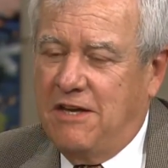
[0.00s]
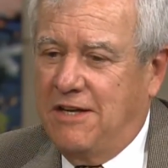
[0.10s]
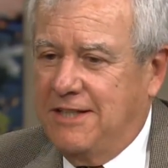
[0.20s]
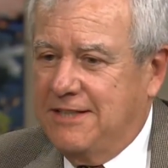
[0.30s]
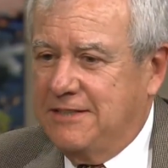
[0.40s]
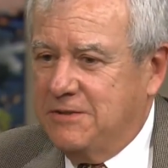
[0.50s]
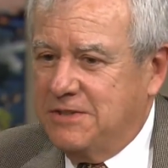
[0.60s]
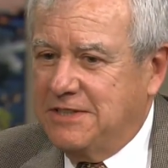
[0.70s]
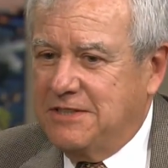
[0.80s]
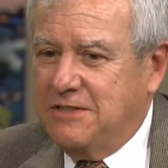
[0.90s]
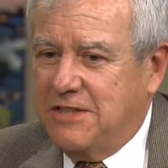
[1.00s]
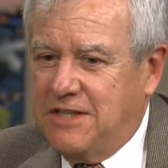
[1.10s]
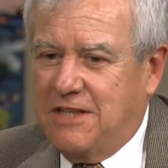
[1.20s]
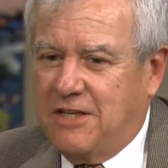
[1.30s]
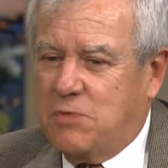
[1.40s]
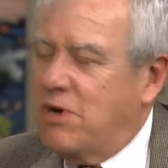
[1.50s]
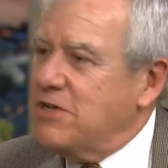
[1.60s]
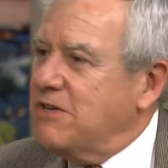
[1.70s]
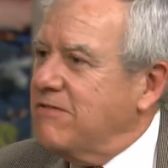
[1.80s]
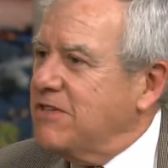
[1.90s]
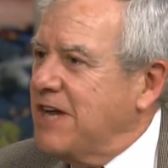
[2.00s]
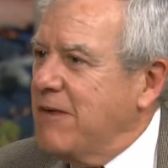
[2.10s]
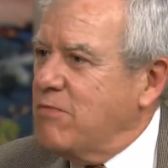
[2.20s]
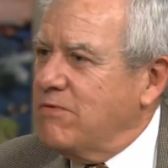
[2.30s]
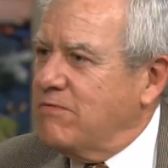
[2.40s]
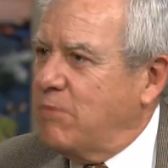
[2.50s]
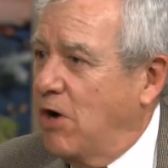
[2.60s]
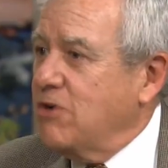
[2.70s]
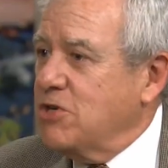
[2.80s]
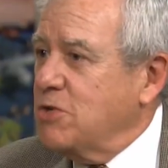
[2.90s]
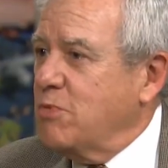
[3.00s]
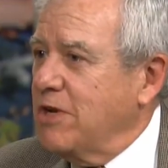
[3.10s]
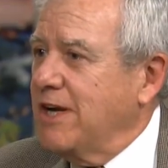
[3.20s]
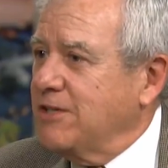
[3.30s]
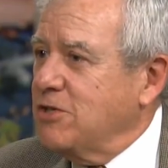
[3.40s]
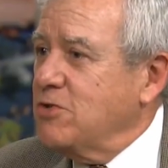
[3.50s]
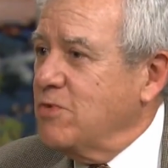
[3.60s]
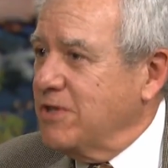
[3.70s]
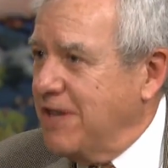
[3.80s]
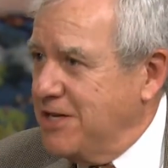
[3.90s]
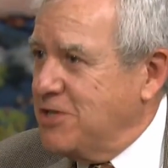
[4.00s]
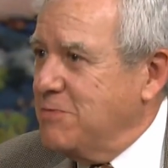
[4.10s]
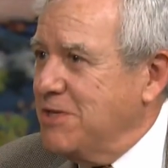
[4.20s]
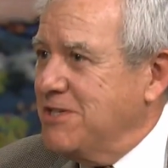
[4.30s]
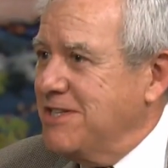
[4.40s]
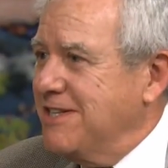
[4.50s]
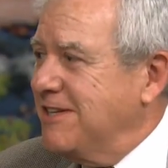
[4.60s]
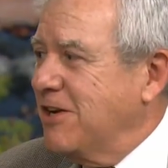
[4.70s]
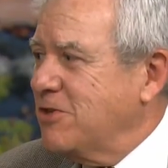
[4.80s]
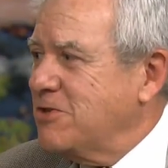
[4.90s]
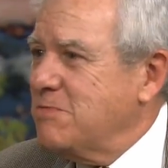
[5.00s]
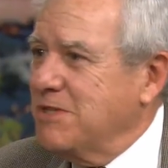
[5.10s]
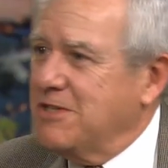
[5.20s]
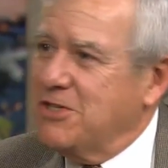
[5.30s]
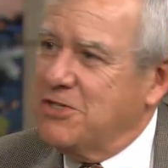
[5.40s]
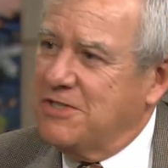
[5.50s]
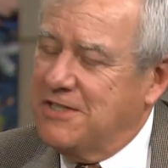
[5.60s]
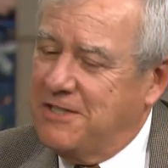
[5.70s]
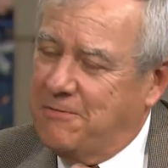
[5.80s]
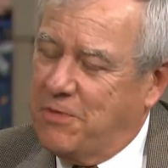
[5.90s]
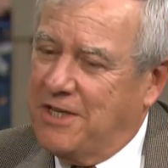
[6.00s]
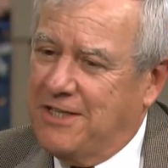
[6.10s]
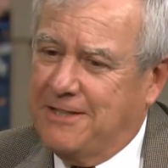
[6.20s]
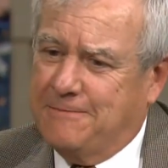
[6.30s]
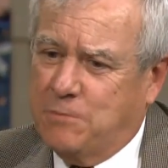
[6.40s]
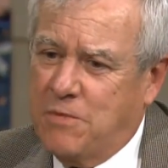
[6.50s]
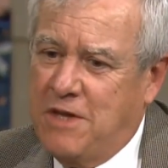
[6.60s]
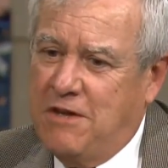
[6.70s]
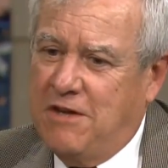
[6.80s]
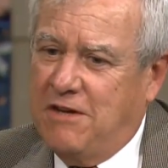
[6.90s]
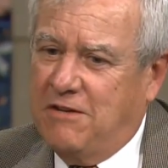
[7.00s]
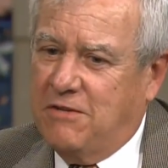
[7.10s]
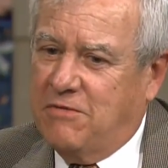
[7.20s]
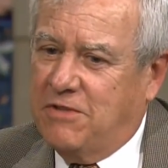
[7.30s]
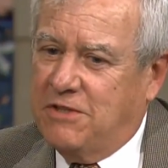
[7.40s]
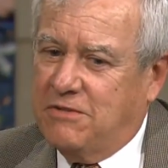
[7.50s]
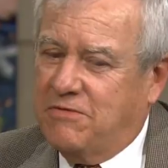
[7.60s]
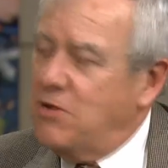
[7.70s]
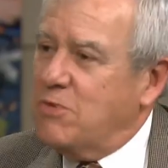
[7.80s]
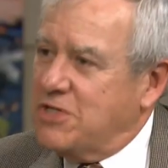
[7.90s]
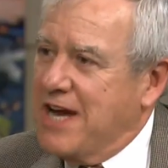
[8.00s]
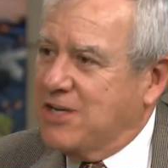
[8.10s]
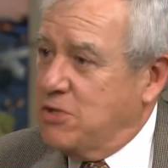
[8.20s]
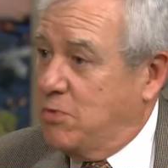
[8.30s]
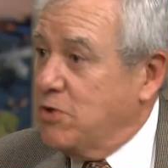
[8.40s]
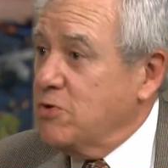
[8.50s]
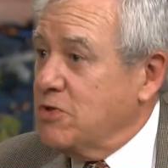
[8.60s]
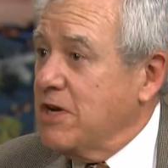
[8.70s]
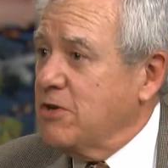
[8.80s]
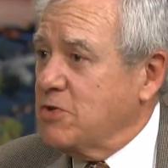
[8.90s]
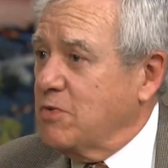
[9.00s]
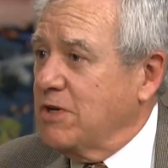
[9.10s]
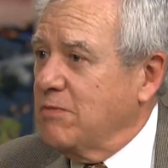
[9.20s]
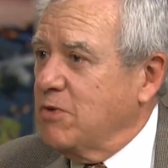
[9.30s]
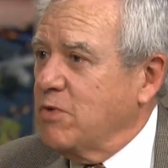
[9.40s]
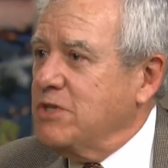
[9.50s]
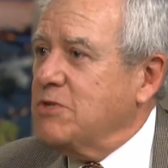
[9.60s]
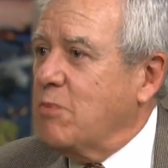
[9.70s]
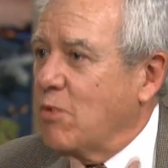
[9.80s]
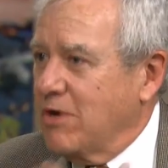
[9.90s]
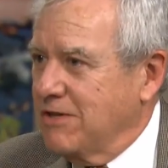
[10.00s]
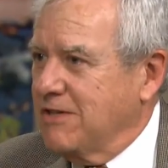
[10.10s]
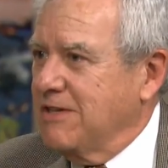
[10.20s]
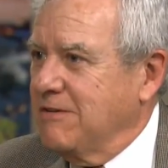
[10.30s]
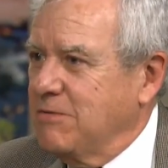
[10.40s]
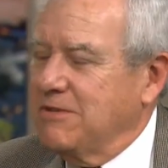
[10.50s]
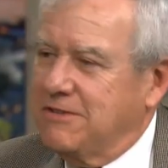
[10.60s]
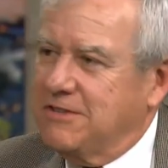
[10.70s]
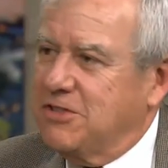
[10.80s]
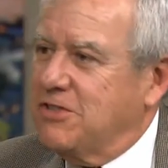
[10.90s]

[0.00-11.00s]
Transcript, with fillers: uh, expression of the type of partnership we like to do with K C P T and others, because the um, The, the film was actually produced elsewhere, but we supported the, the